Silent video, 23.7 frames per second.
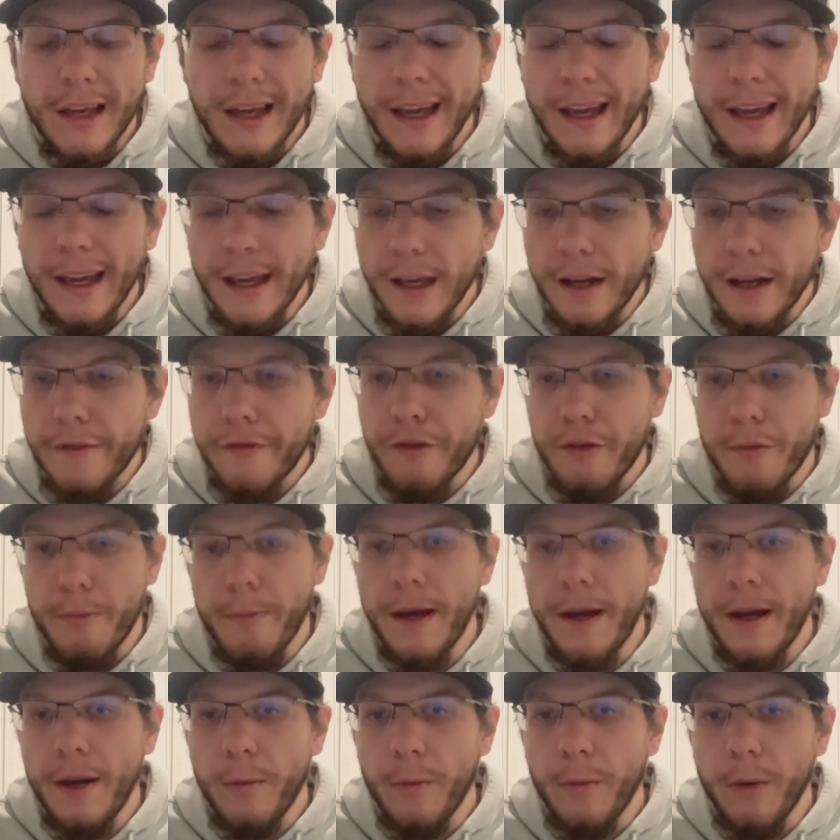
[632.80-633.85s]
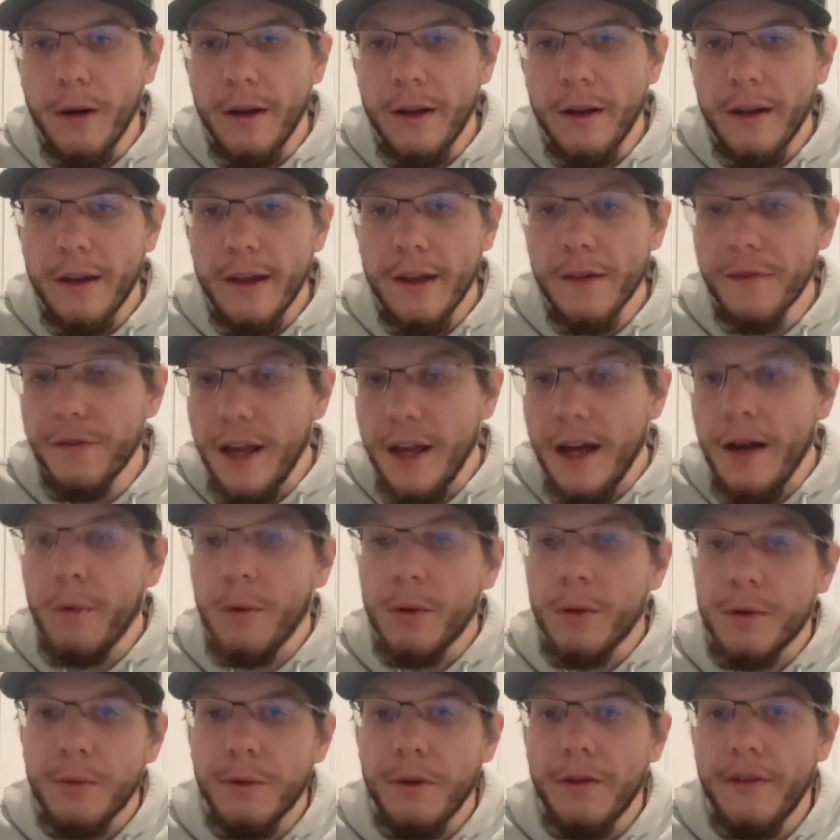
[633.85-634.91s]
and for Pat White if that
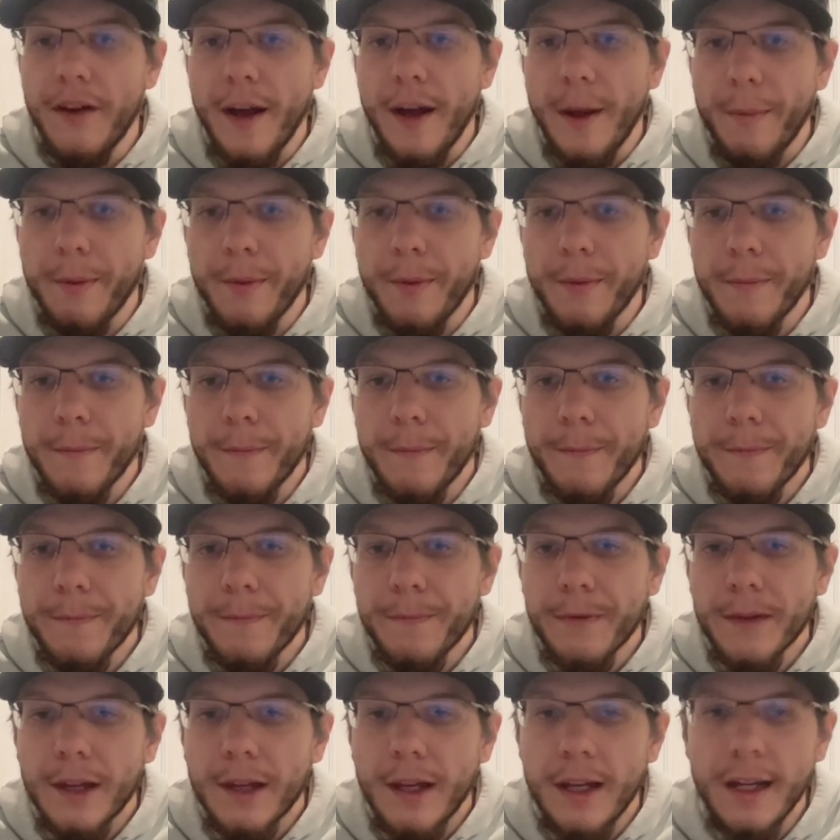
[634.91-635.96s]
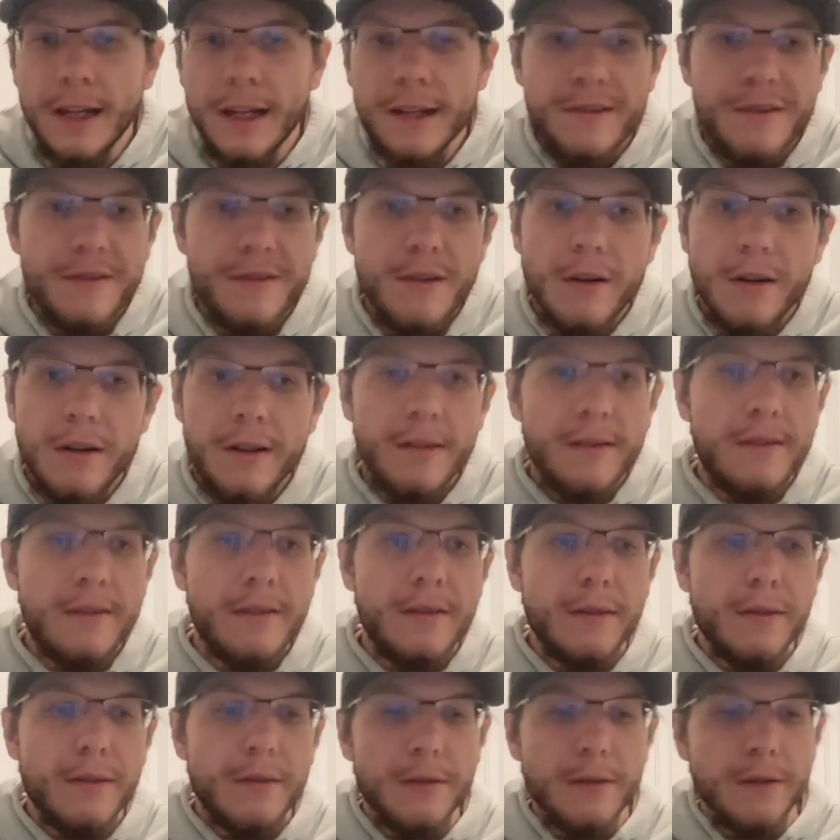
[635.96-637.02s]
were to have happened. And that's not
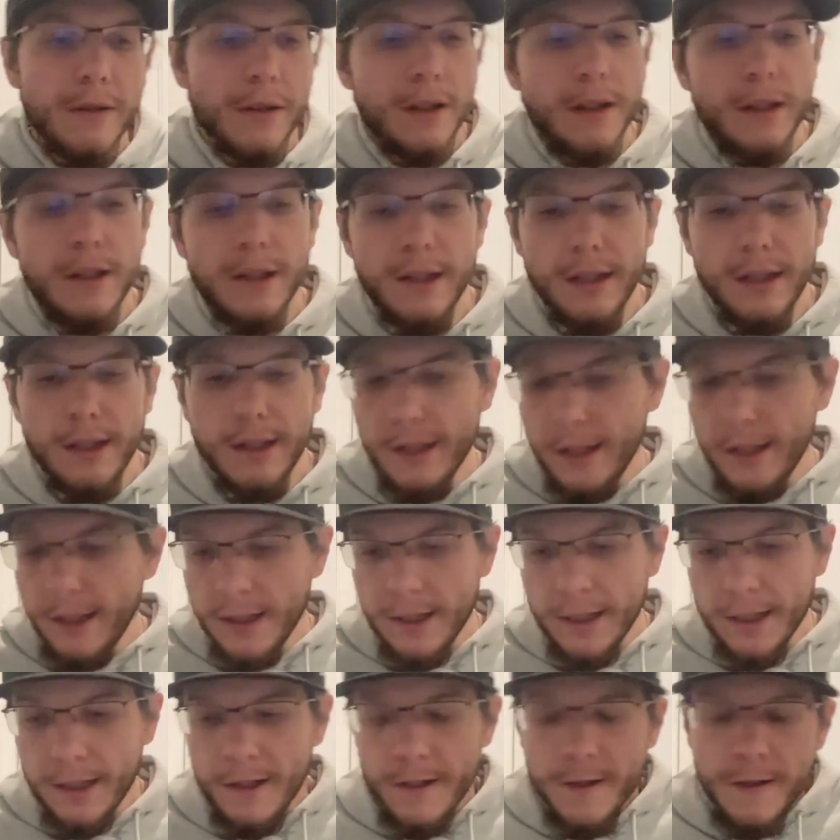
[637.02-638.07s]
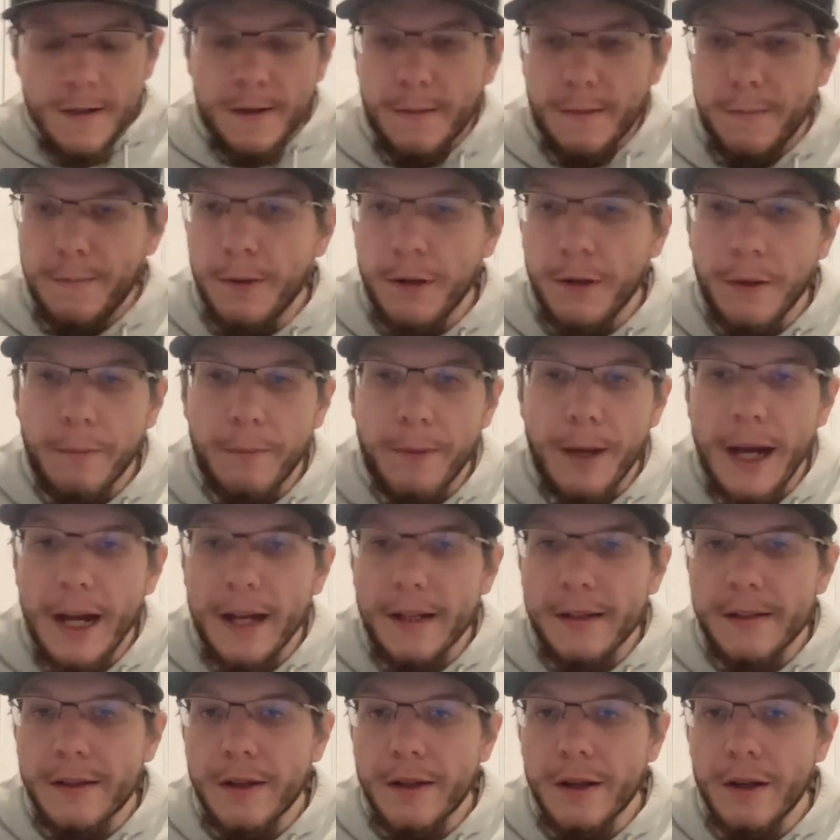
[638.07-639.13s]
to put
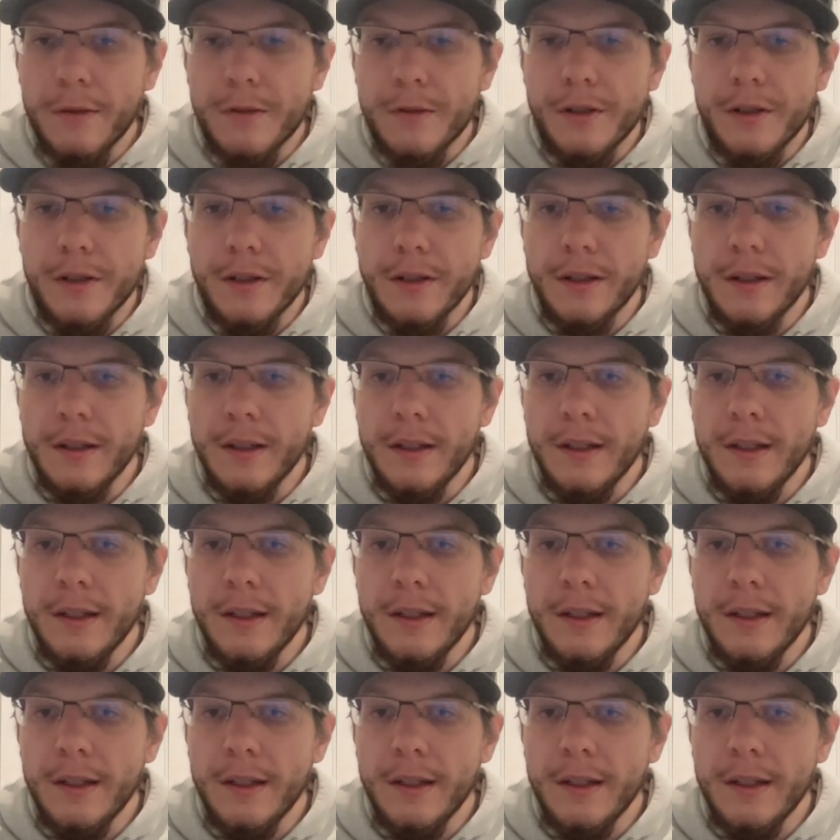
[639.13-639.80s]
Pat's coaching